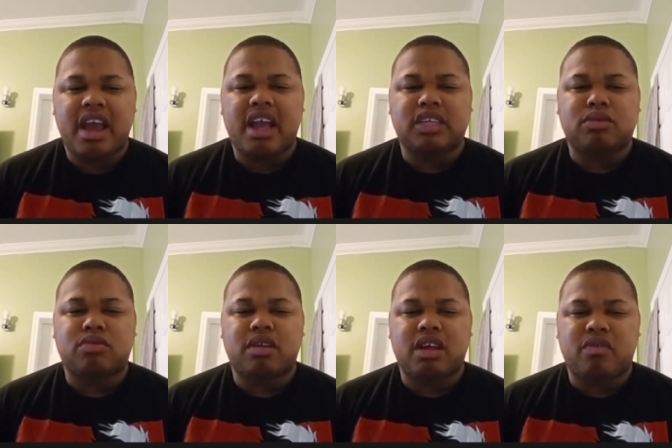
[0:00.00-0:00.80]
it's
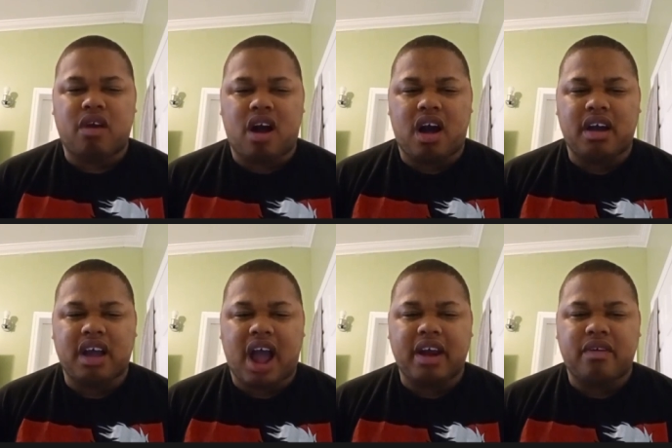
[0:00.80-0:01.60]
really
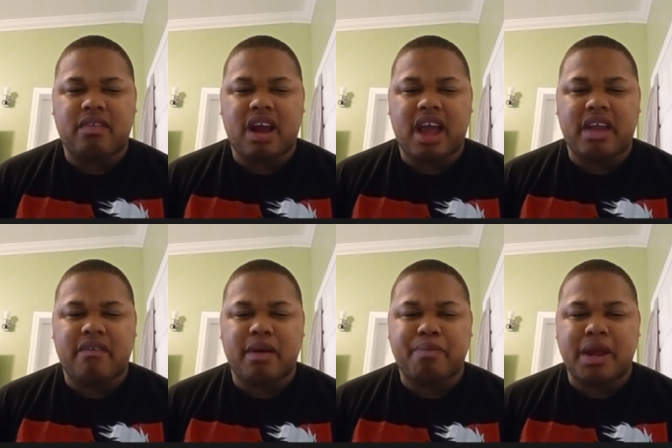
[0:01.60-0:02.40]
wrong I don't like
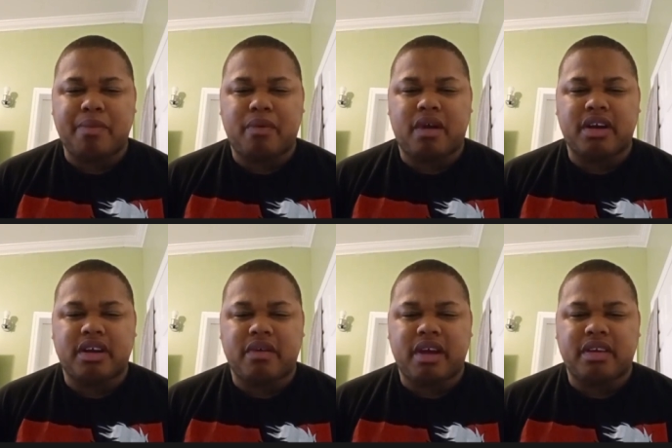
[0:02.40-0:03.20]
what people are
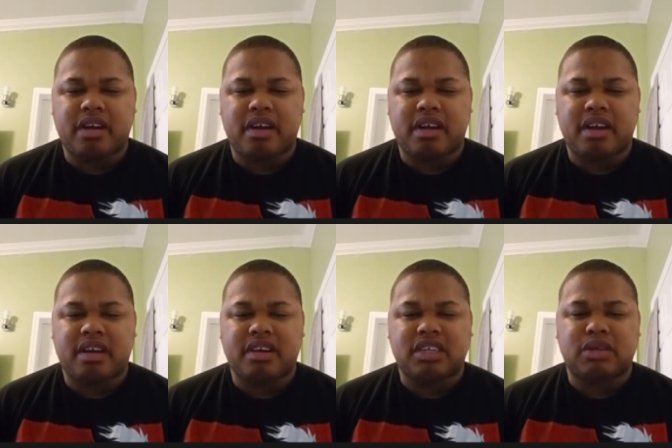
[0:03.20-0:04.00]
doing they're
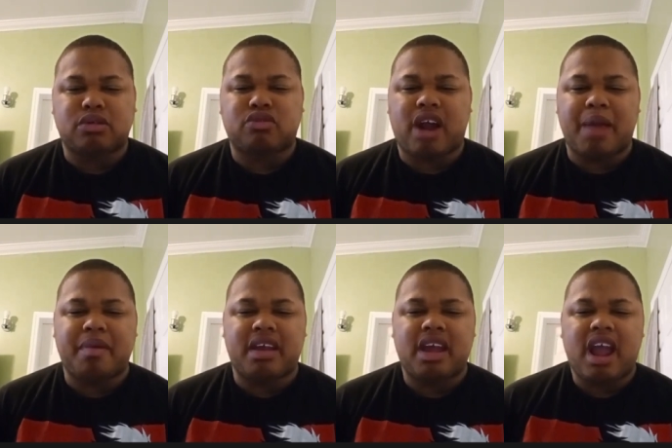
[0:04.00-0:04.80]
they're just
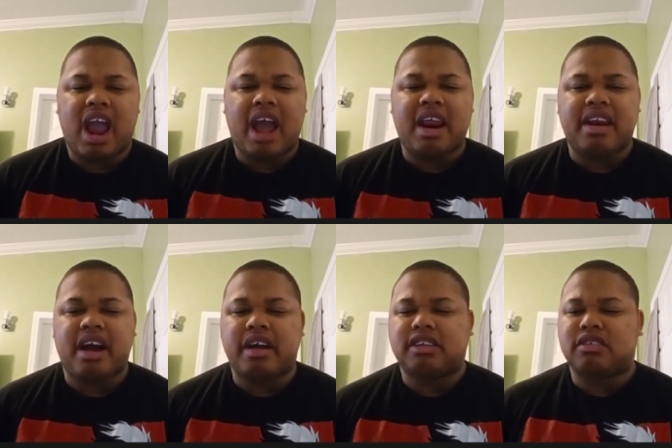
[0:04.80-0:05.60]
subscribing and
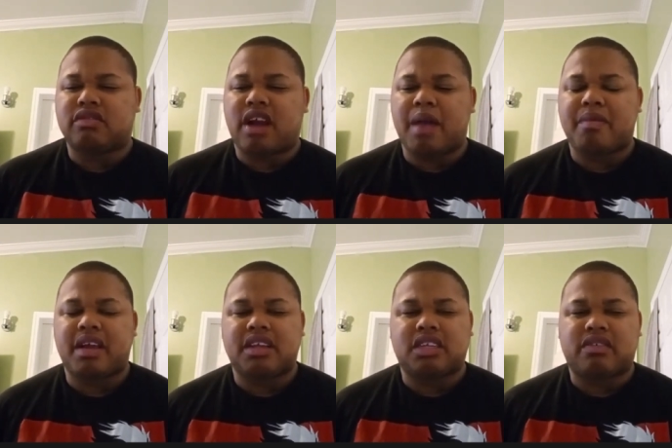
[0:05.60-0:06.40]

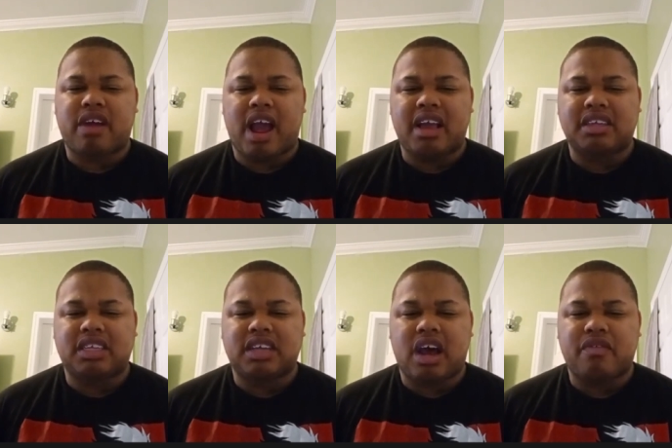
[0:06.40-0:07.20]
unsubscribing and crap and
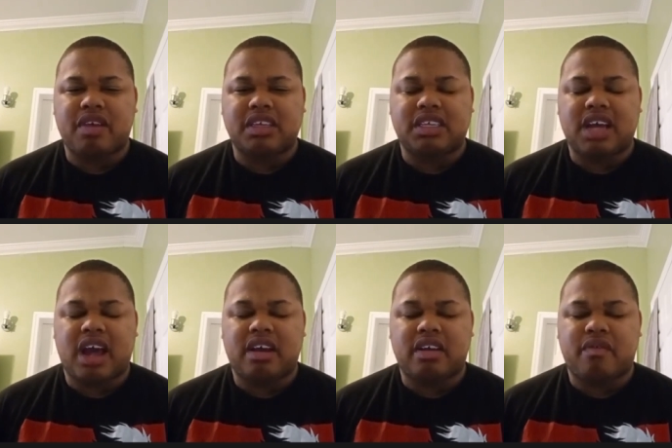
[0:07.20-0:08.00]
stuff it's
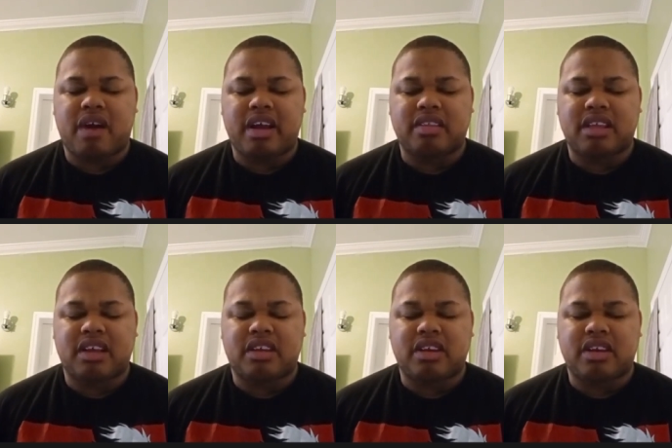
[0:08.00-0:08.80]
not the right
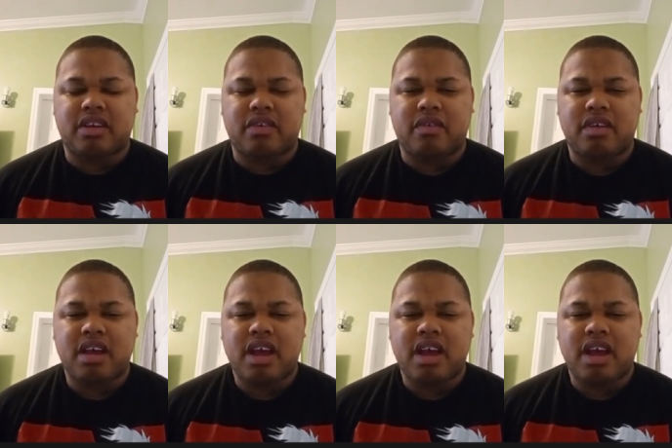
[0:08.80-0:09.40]
thing to do